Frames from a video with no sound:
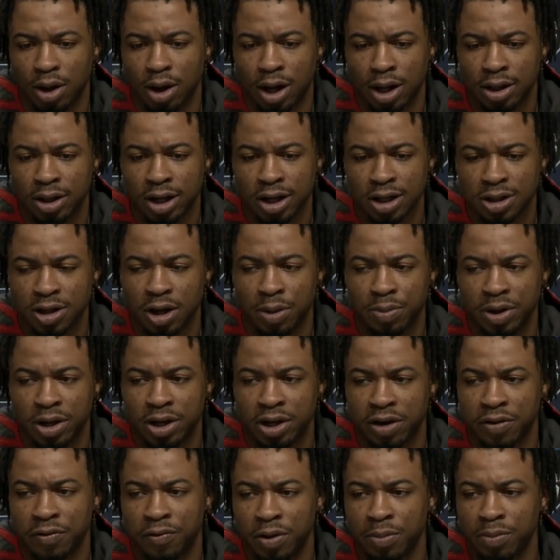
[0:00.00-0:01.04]
think it's going to be
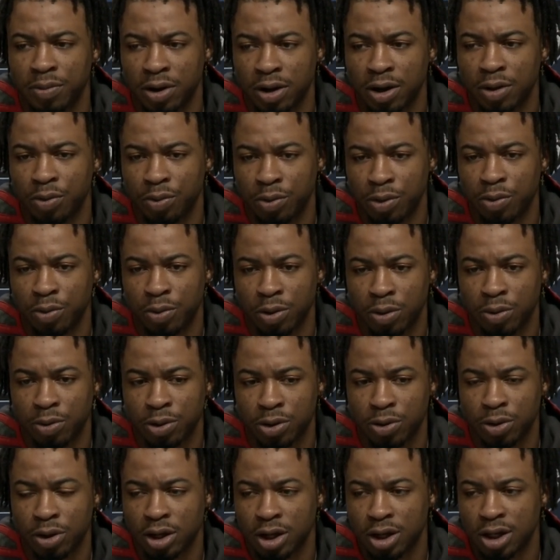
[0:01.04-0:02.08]
different, but we're
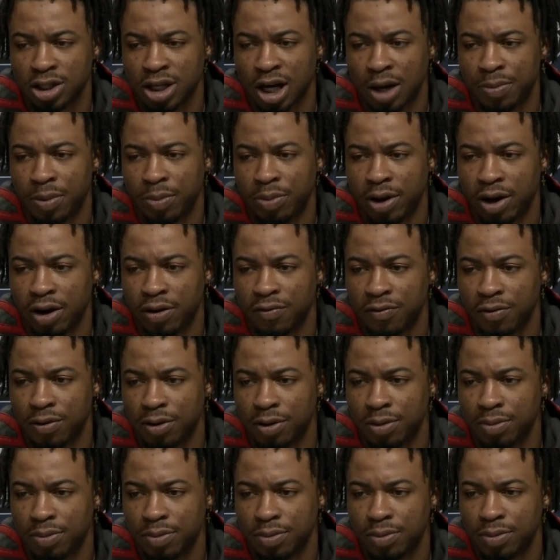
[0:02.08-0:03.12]
doing a good job preparing for them.